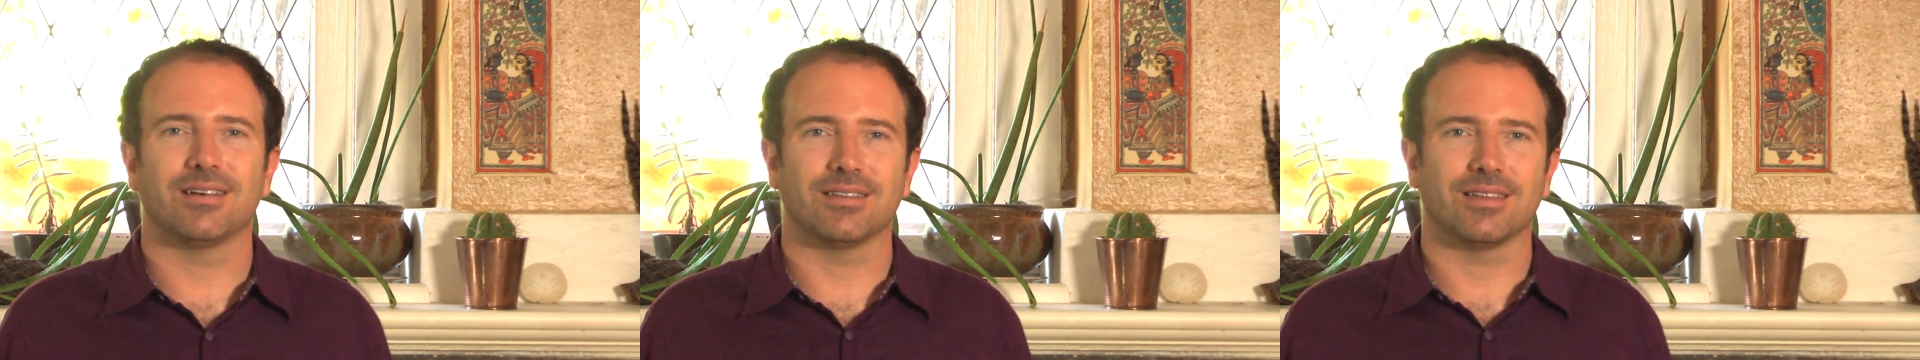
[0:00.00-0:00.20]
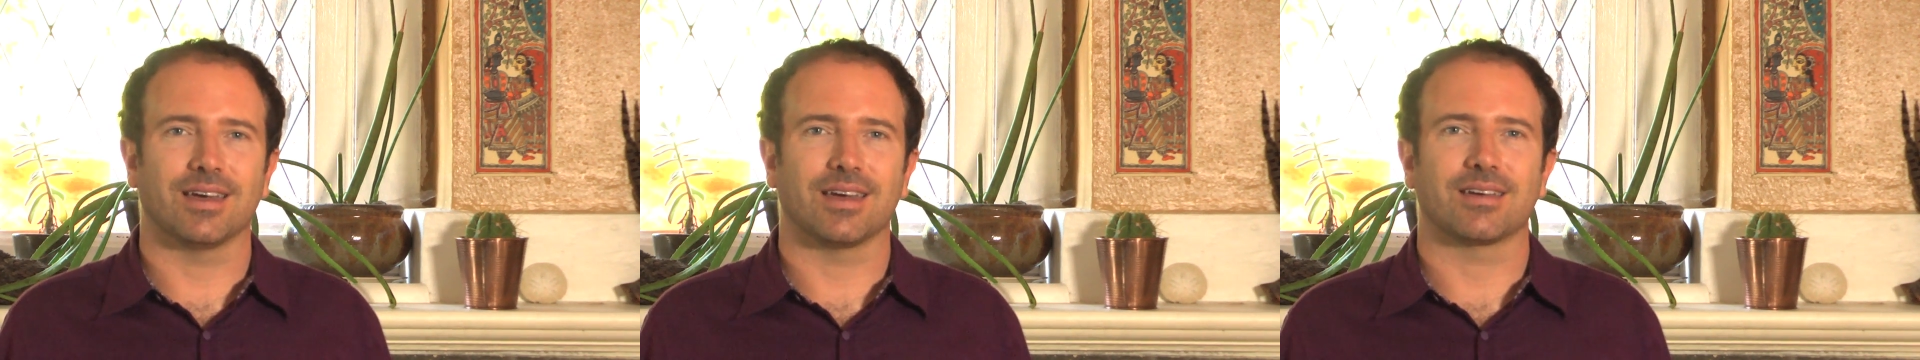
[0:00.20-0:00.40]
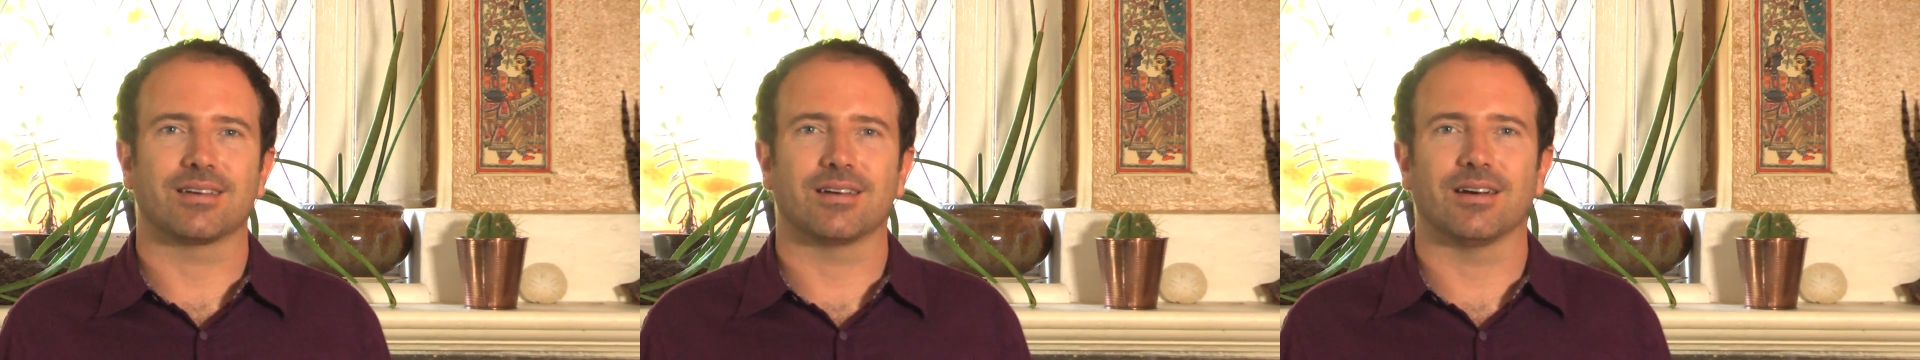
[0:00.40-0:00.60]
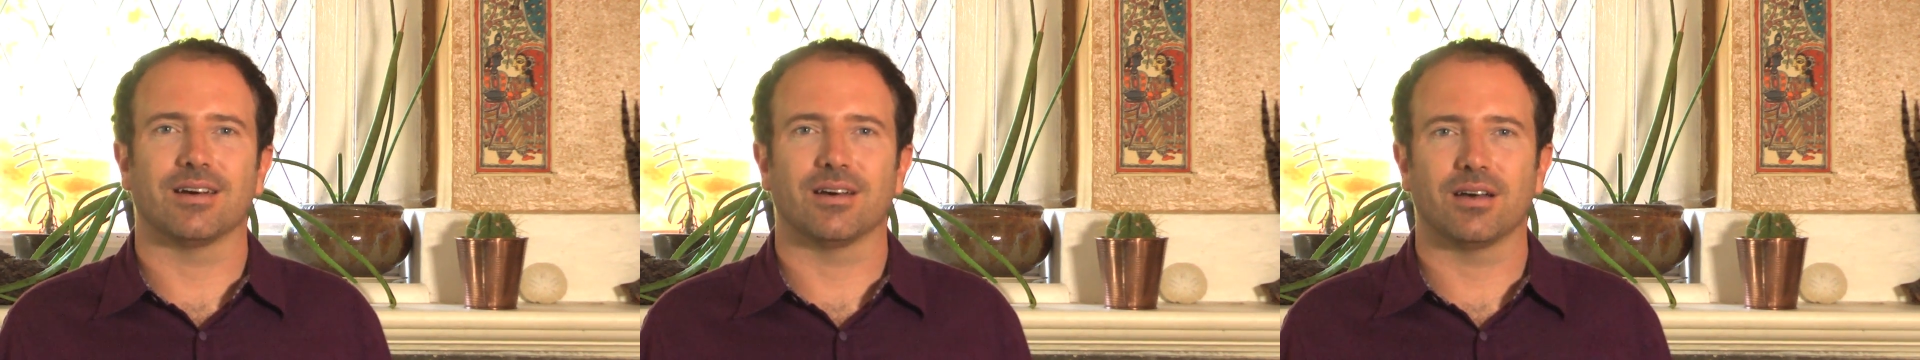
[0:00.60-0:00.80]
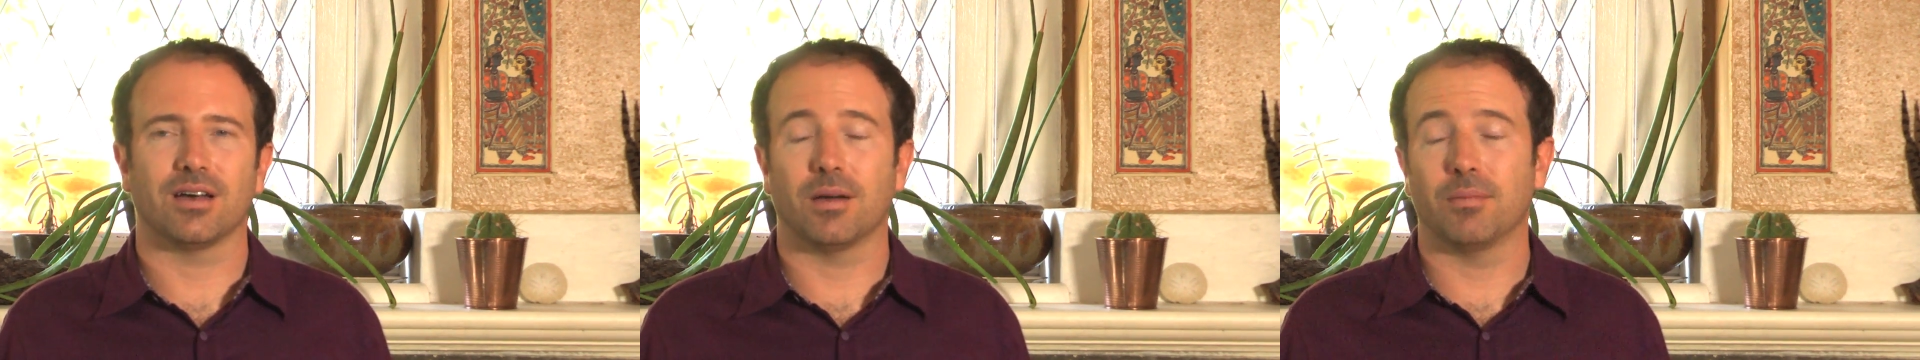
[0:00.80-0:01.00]
like
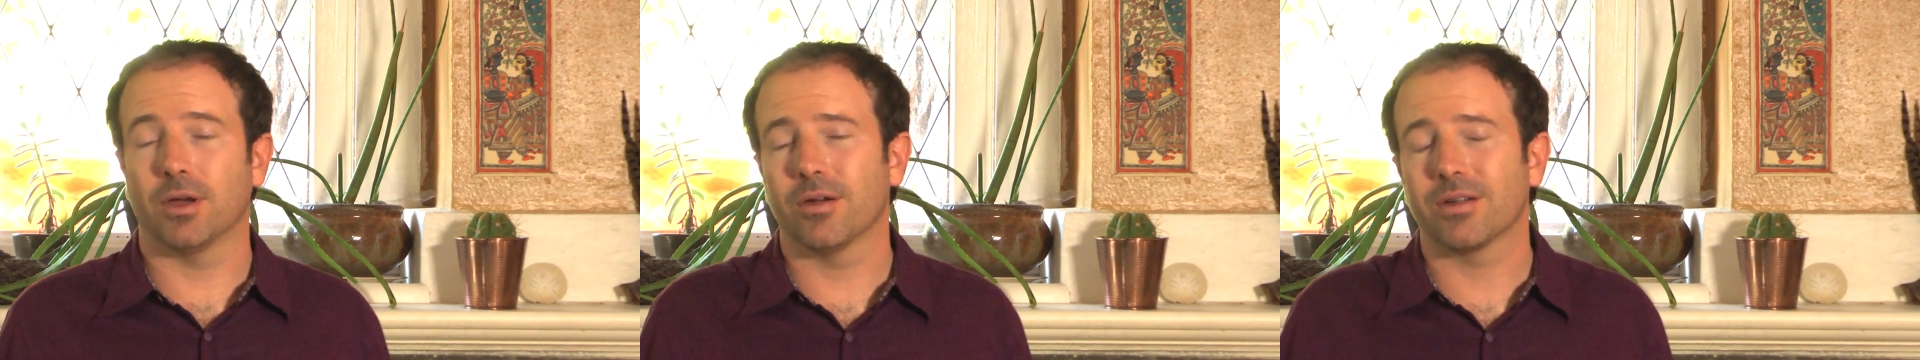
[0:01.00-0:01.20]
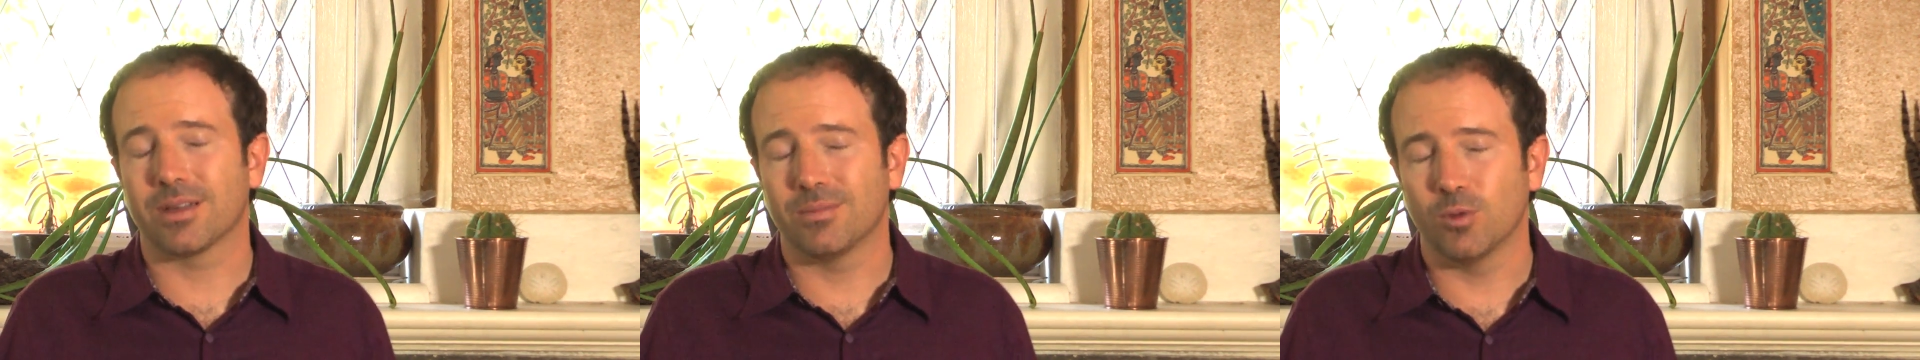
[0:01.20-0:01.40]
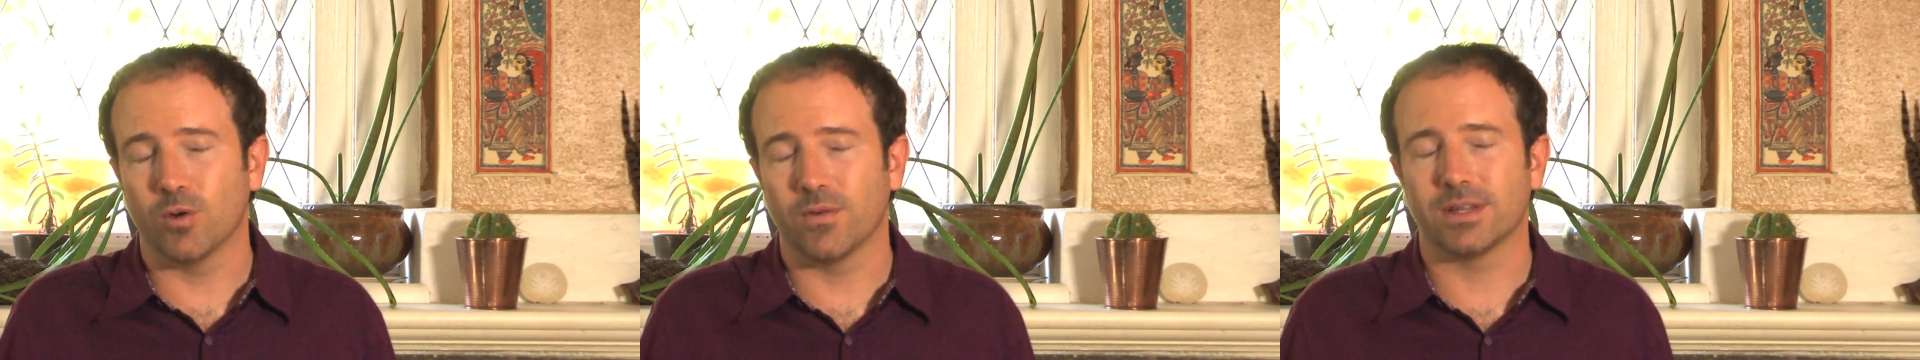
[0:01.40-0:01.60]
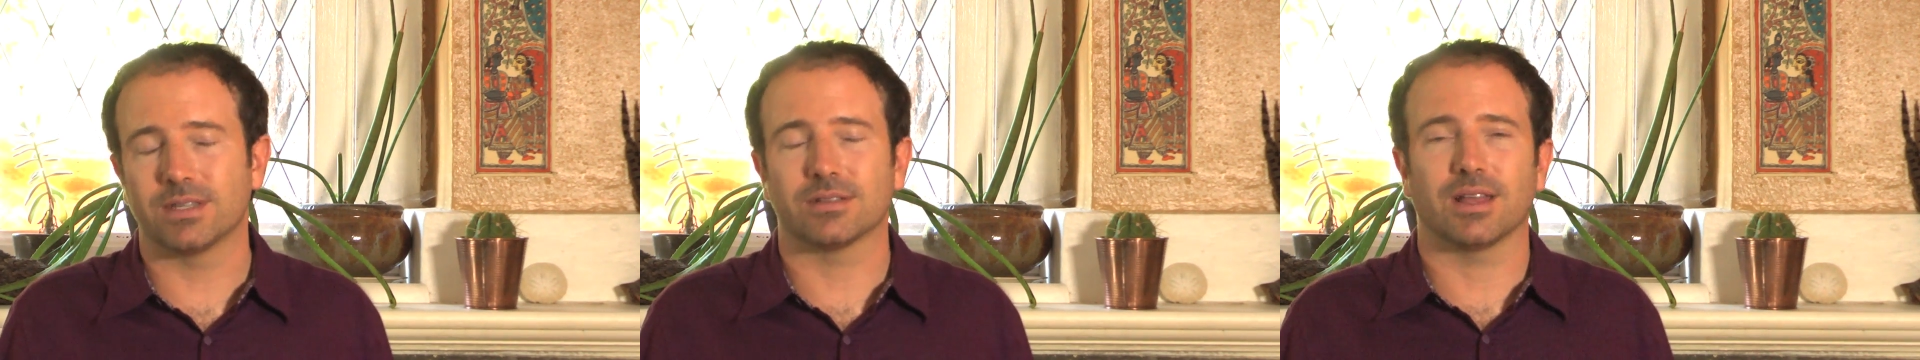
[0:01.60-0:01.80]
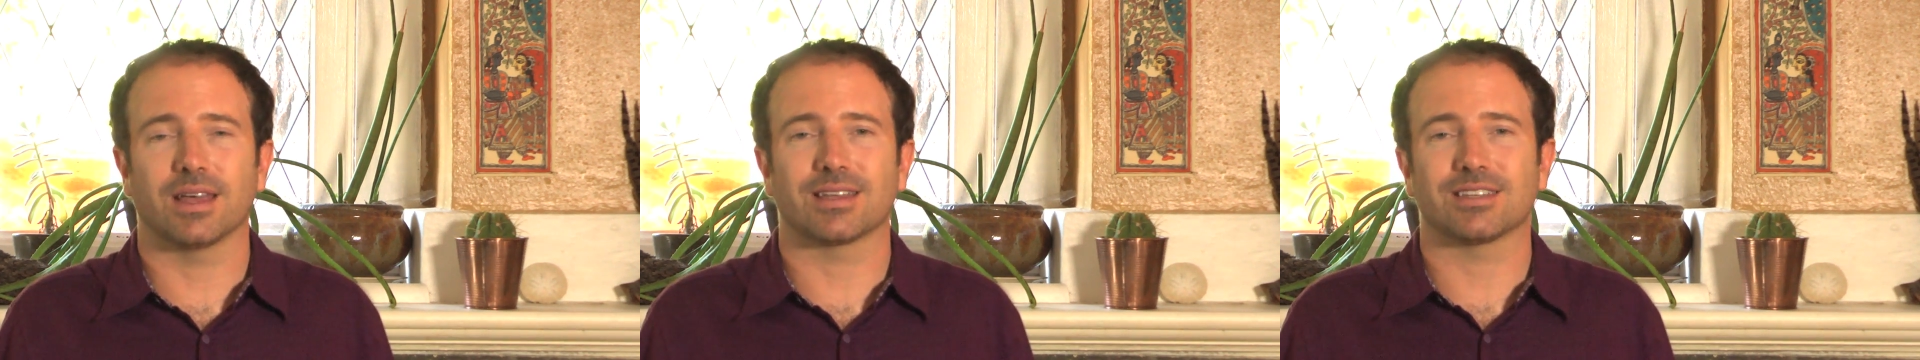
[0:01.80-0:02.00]
uh, American
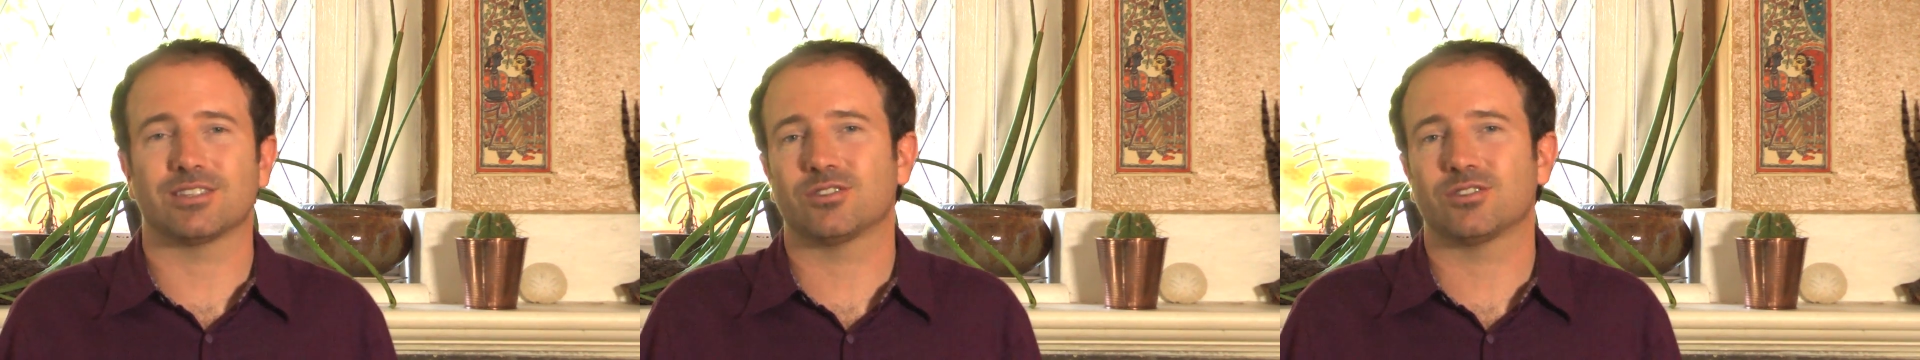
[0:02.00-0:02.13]
movies like